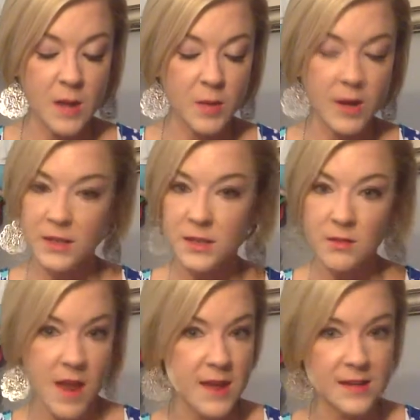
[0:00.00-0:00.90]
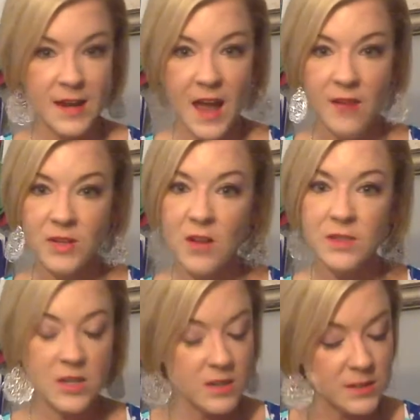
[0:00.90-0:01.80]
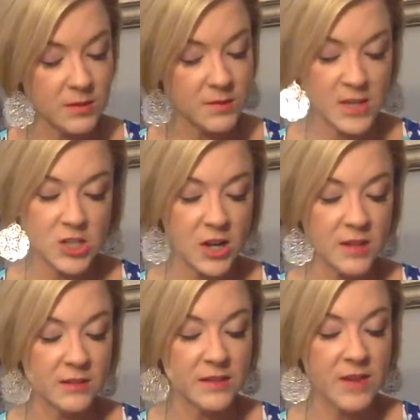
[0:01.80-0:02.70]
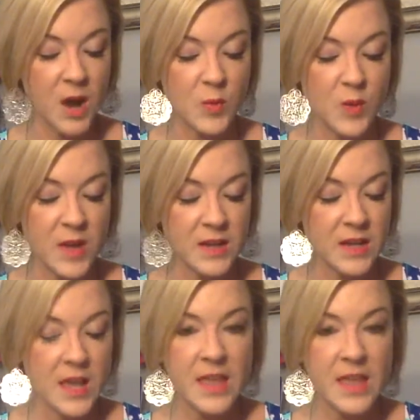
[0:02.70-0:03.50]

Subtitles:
products on hand. And I have notes here because I want to make sure I don't leave out one